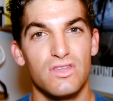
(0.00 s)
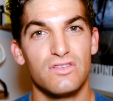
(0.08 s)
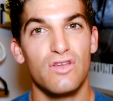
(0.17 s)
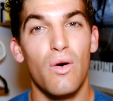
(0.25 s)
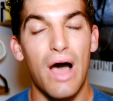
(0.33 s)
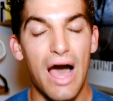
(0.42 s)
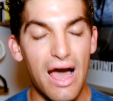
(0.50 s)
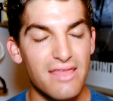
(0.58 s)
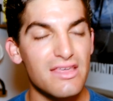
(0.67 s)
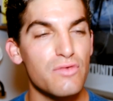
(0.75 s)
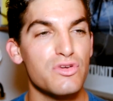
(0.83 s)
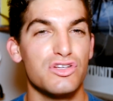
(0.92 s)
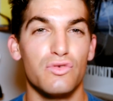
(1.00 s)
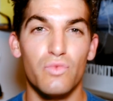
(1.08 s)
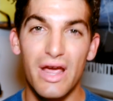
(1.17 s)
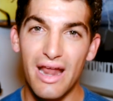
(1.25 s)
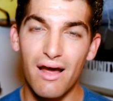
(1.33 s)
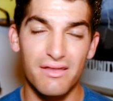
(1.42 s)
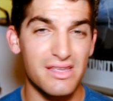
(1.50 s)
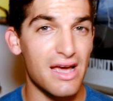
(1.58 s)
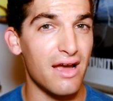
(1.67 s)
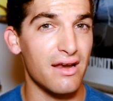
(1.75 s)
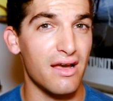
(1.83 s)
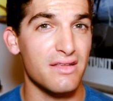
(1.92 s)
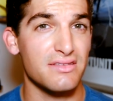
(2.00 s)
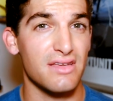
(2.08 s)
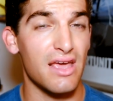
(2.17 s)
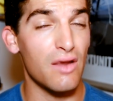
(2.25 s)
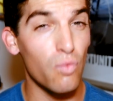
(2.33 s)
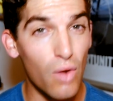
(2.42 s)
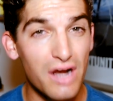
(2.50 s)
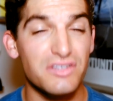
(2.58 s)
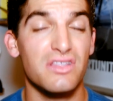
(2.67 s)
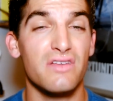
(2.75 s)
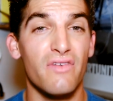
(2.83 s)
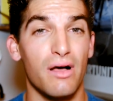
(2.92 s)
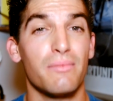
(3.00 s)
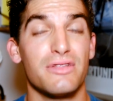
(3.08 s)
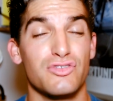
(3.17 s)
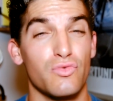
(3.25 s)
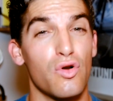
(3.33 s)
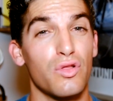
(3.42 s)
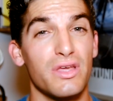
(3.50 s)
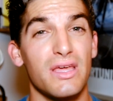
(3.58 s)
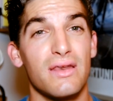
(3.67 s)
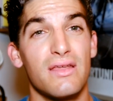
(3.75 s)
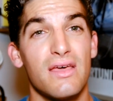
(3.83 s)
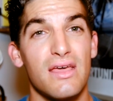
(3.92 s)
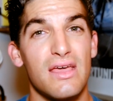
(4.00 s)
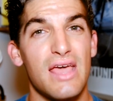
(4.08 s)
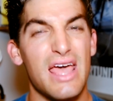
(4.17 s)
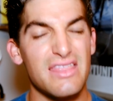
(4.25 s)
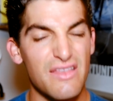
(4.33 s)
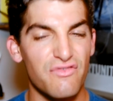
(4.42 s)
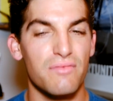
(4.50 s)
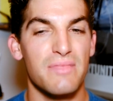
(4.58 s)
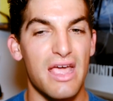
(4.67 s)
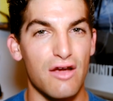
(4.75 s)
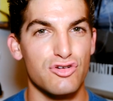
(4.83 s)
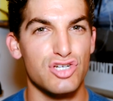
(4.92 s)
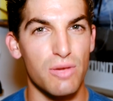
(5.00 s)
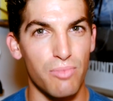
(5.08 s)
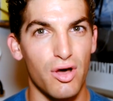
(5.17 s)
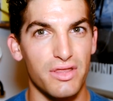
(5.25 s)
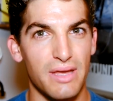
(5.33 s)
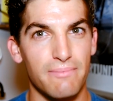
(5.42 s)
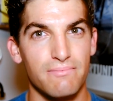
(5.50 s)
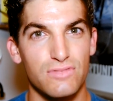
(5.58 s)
So I think we should wait out on the i9s and watch the developments roll in and then from there jump on them.